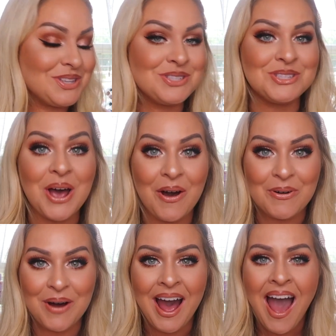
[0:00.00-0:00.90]

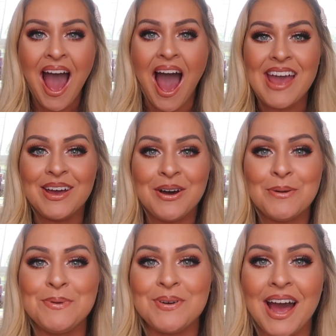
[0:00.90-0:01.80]
So I
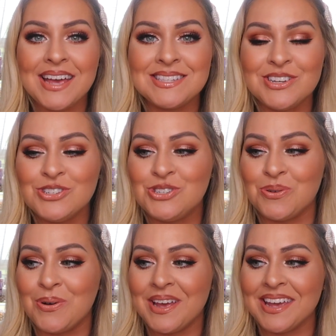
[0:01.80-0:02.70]
hope you guys
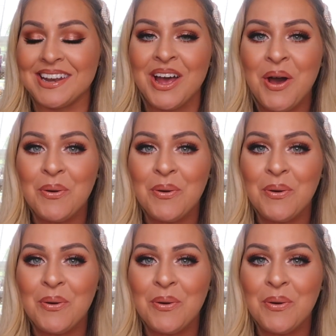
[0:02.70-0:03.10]
enjoyed